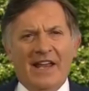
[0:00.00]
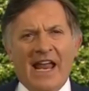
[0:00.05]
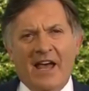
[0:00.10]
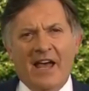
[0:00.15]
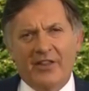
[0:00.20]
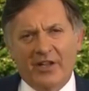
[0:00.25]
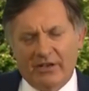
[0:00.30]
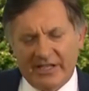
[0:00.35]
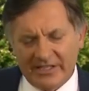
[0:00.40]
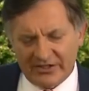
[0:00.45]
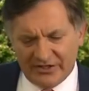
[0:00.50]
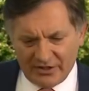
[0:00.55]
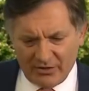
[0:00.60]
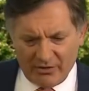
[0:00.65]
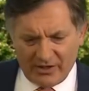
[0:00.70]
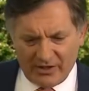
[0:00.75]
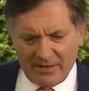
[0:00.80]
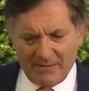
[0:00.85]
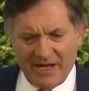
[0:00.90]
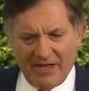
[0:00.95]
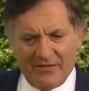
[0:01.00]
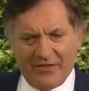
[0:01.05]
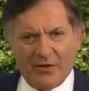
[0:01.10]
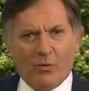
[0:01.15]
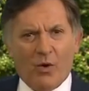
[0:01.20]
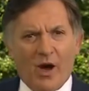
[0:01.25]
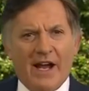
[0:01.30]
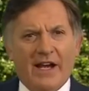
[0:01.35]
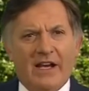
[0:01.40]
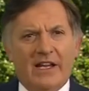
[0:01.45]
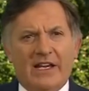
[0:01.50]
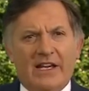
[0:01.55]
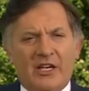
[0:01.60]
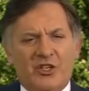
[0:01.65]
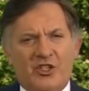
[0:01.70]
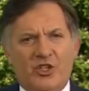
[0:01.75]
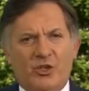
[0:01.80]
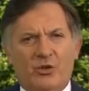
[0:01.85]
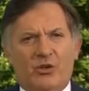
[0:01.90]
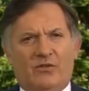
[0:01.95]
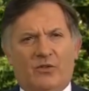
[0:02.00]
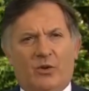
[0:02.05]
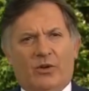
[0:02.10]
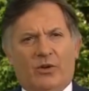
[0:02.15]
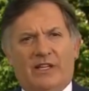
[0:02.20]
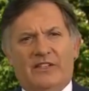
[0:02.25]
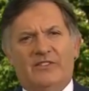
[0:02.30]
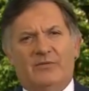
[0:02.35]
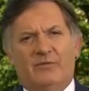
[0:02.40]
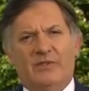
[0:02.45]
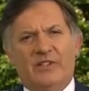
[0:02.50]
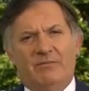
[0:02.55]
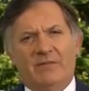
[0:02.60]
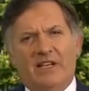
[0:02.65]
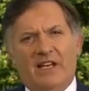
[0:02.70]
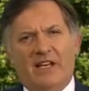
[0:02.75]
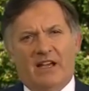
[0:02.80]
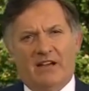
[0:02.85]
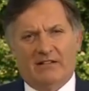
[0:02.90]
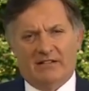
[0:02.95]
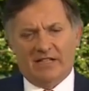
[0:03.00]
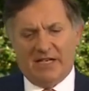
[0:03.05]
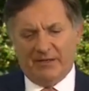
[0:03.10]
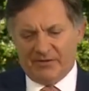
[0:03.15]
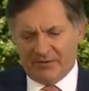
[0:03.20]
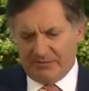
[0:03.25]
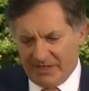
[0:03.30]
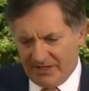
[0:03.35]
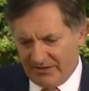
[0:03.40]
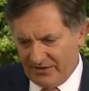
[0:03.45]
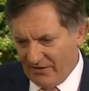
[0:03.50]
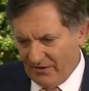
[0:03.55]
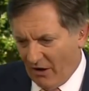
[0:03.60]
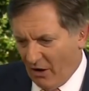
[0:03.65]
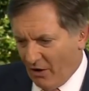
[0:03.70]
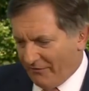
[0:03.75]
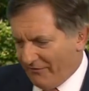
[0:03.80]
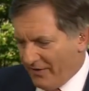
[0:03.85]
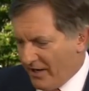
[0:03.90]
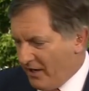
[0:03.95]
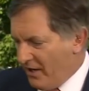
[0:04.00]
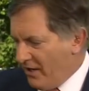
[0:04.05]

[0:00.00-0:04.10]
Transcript: Now, though, let's talk about the wider issue of all this. With me now, Graham Smith of